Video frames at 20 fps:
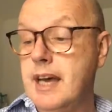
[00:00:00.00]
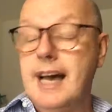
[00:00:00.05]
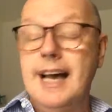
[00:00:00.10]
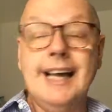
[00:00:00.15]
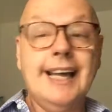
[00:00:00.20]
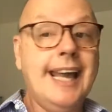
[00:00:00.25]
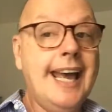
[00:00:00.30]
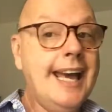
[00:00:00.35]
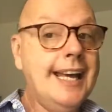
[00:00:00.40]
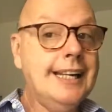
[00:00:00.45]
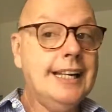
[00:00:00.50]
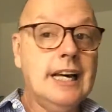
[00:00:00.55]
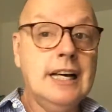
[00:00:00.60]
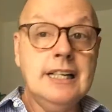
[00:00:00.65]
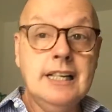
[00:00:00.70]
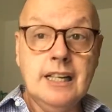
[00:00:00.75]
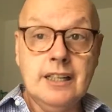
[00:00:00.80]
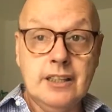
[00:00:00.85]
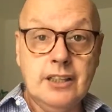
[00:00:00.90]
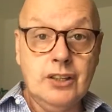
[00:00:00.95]
Again,
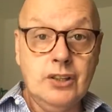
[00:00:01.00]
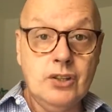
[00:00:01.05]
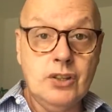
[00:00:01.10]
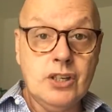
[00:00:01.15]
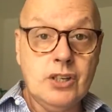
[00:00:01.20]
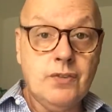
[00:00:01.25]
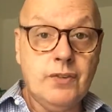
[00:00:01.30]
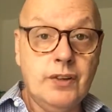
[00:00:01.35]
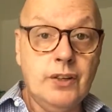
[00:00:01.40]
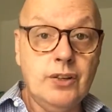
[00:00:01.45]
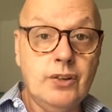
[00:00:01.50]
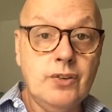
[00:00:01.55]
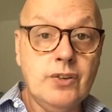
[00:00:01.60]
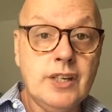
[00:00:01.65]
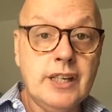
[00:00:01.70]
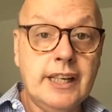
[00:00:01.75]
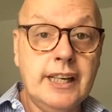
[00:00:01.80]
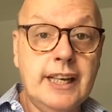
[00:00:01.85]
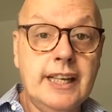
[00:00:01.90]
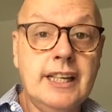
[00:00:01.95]
another use for
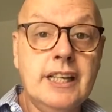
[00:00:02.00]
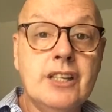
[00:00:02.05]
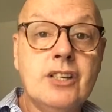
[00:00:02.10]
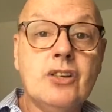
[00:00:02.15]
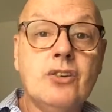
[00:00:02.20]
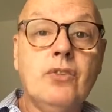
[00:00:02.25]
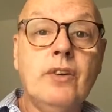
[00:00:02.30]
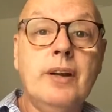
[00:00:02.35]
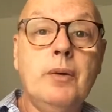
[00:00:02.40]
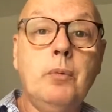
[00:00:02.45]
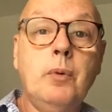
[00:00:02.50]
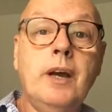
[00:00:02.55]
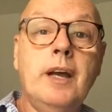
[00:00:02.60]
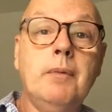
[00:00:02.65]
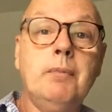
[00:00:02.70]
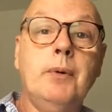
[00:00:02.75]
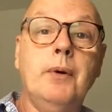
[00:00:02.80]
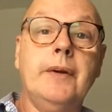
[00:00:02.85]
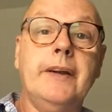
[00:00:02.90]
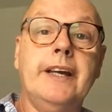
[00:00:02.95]
using it, and it's a great way of
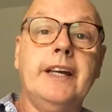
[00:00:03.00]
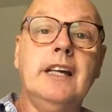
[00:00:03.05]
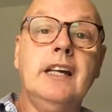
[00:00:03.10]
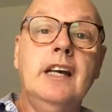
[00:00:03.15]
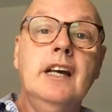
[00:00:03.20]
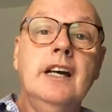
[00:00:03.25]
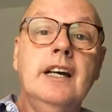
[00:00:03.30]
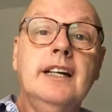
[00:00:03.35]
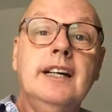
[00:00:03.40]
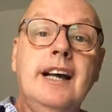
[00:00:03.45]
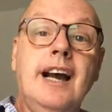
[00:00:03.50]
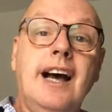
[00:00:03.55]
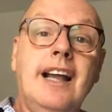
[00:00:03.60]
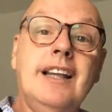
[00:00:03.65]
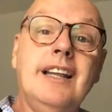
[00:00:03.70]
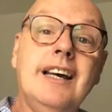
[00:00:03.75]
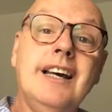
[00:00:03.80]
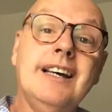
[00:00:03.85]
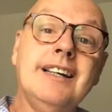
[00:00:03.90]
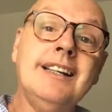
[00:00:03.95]
putting
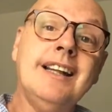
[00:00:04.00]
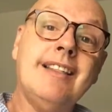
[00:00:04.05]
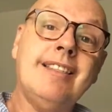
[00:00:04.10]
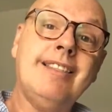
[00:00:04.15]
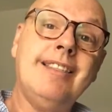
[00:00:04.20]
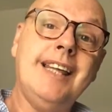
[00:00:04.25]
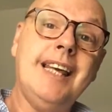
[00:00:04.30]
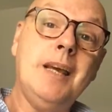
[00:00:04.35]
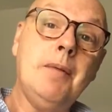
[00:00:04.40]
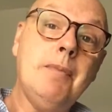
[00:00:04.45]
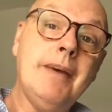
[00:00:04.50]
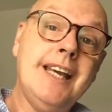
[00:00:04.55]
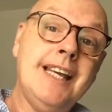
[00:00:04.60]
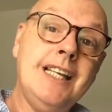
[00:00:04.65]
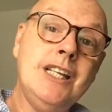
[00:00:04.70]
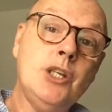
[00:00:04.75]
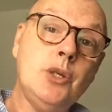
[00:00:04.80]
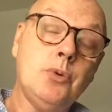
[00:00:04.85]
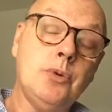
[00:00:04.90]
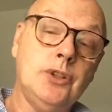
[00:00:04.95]
colour and a theme
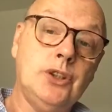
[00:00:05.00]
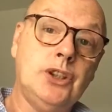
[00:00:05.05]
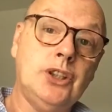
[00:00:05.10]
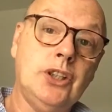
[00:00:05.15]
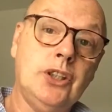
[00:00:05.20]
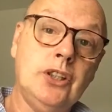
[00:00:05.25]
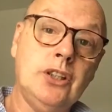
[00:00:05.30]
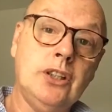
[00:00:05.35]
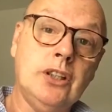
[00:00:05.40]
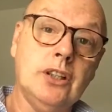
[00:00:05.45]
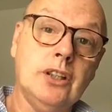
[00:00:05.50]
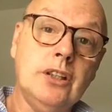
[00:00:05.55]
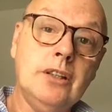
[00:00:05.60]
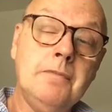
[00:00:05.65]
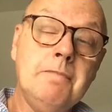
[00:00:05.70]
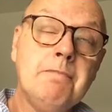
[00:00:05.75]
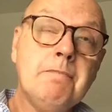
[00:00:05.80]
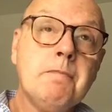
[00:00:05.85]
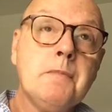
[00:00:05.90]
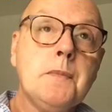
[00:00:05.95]
into a journal
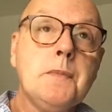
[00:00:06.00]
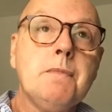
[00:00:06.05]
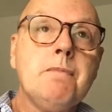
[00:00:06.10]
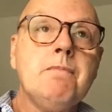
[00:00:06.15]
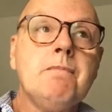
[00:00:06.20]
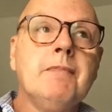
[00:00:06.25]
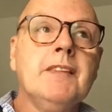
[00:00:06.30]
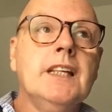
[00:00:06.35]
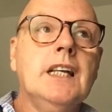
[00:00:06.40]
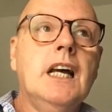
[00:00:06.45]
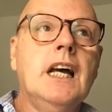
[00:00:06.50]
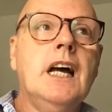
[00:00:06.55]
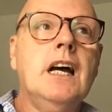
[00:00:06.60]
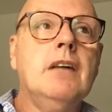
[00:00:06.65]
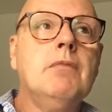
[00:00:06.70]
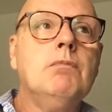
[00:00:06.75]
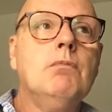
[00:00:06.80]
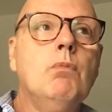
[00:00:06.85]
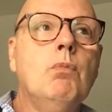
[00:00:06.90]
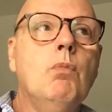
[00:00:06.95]

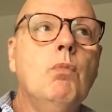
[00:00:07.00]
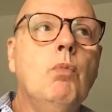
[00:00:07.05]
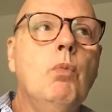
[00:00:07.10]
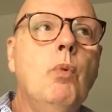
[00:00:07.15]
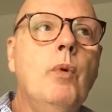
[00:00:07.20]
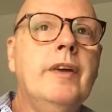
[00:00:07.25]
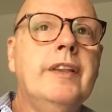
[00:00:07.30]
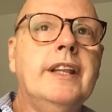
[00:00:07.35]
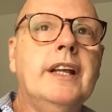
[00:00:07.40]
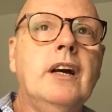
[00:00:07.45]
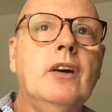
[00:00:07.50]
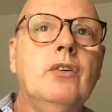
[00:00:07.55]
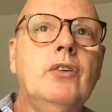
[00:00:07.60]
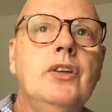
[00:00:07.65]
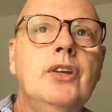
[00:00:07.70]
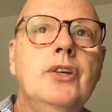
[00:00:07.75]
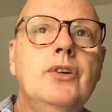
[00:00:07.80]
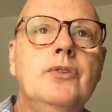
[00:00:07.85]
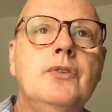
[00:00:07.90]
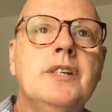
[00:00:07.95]
without
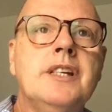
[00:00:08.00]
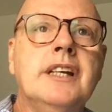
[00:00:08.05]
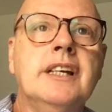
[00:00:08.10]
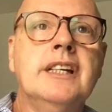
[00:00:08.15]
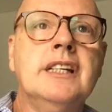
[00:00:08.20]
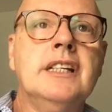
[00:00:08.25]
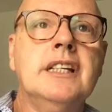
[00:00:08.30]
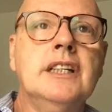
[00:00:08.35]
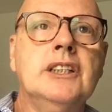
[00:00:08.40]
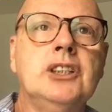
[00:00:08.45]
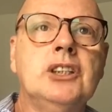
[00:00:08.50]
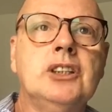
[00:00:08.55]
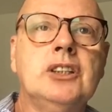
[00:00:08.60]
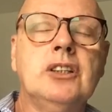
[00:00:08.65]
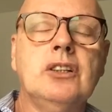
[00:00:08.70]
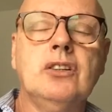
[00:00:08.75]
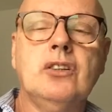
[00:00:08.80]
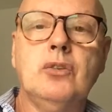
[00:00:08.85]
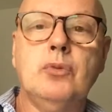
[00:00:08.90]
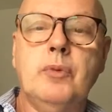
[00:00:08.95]
using a
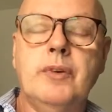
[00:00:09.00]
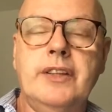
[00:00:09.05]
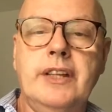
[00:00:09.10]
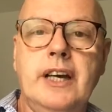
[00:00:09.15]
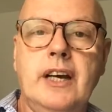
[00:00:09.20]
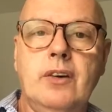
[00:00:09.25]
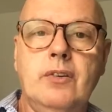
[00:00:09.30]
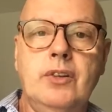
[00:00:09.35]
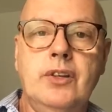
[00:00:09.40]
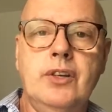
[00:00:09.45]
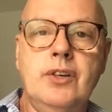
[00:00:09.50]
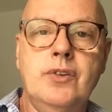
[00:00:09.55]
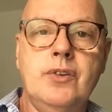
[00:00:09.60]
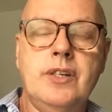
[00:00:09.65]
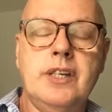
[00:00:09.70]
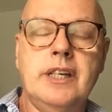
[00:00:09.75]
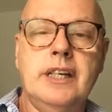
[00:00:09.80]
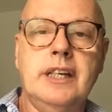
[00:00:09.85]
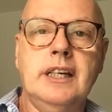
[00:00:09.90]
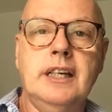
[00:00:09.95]
digital or without
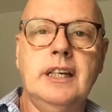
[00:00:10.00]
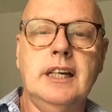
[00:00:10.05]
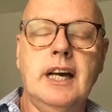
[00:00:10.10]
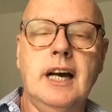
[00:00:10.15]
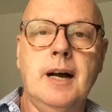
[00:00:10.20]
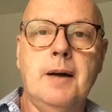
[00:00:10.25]
using